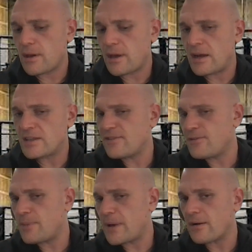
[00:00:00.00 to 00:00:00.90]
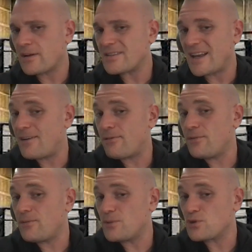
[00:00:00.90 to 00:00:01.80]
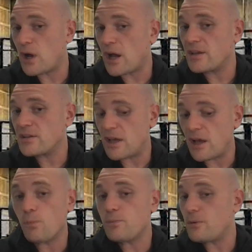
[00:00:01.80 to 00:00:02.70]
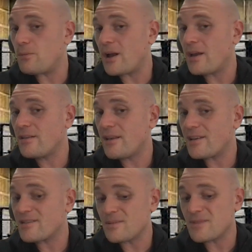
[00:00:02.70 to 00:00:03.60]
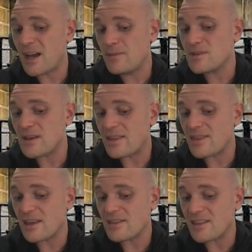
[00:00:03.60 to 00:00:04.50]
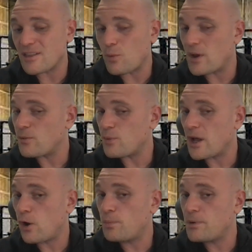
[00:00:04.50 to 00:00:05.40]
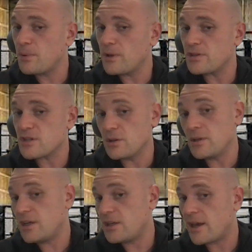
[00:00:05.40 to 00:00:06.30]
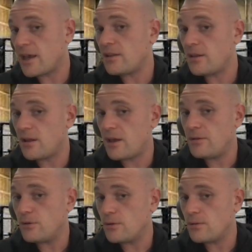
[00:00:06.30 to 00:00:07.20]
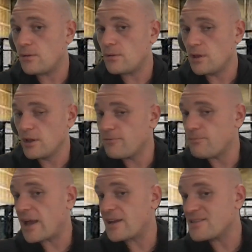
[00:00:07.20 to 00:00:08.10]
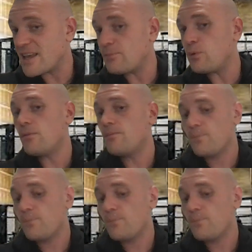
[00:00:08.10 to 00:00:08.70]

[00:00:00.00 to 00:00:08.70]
And it's even better because I never even was trying to help them, right? Like sometimes I think that the way that we help people is to lead and and live by example.